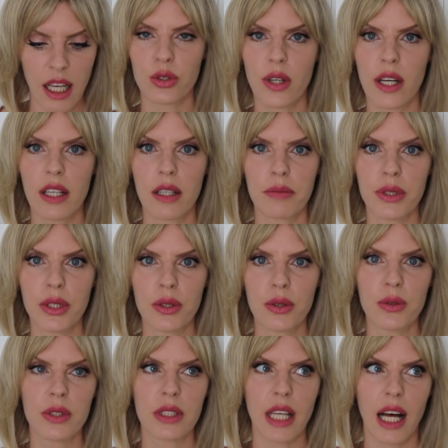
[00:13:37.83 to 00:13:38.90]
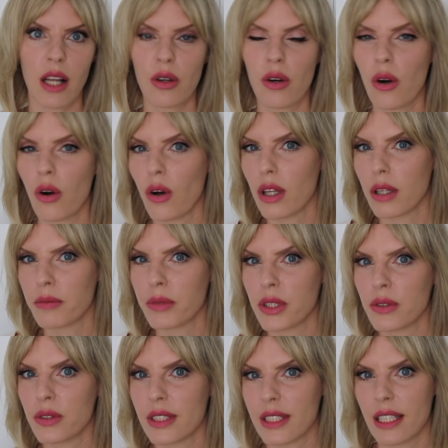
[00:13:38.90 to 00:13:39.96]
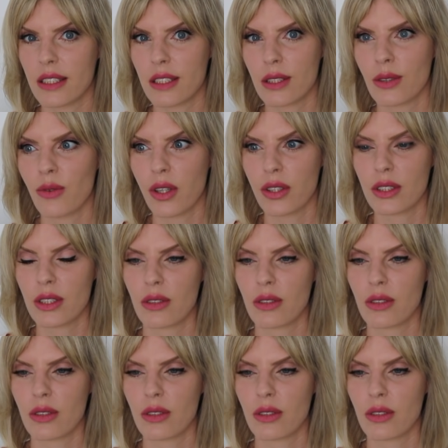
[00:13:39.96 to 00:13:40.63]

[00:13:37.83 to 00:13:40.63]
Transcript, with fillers: drug abuse, alcohol abuse, and so on.